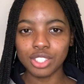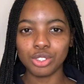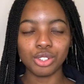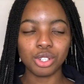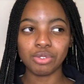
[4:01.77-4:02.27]
You
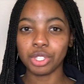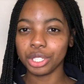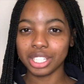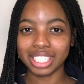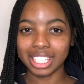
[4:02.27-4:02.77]
don't know if you're
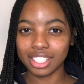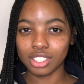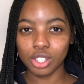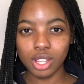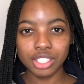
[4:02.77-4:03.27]
gonna get a
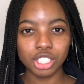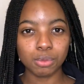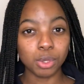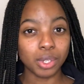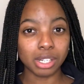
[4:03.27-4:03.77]
scholarship, you
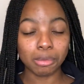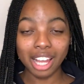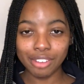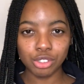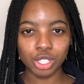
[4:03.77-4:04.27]
want to apply
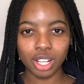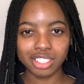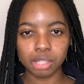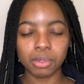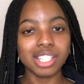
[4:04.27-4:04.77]
for a
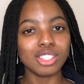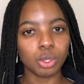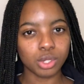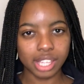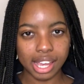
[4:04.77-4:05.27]
scholarship, it's
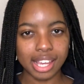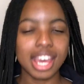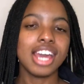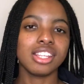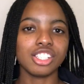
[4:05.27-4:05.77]
okay.
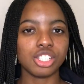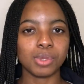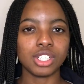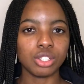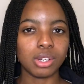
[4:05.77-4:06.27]
They just want to
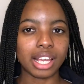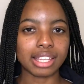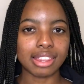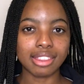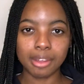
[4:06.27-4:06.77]
know like
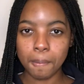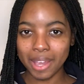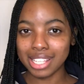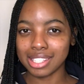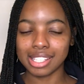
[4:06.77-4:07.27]
the
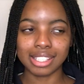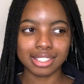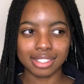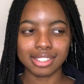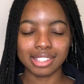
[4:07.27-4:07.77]
basics,
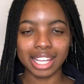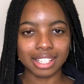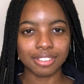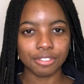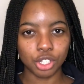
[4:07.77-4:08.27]
like
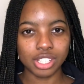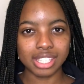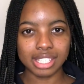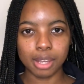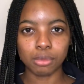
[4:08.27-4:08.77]
first
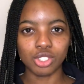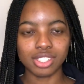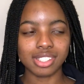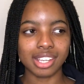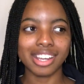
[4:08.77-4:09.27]
step to just
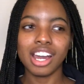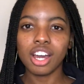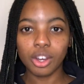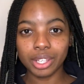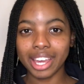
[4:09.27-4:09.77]
say,
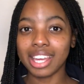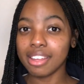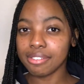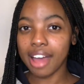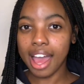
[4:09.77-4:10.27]
okay,
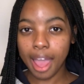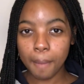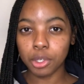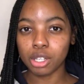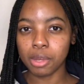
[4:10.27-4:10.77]
if I am
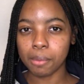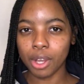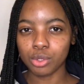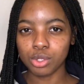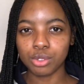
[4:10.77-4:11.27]
gonna pay my
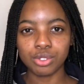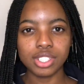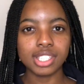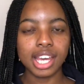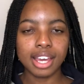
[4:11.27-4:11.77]
own school
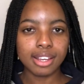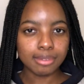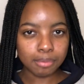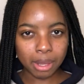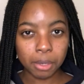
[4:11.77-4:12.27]
fees,
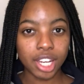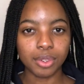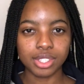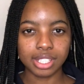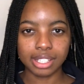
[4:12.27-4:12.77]
my
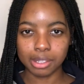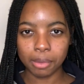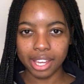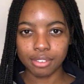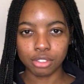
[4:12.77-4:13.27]
parents are gonna
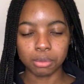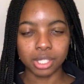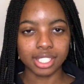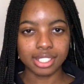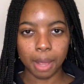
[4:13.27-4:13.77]
pay for me,
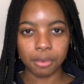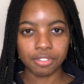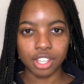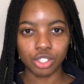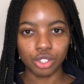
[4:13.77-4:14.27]
type of
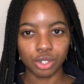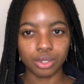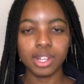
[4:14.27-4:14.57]
thing, you know.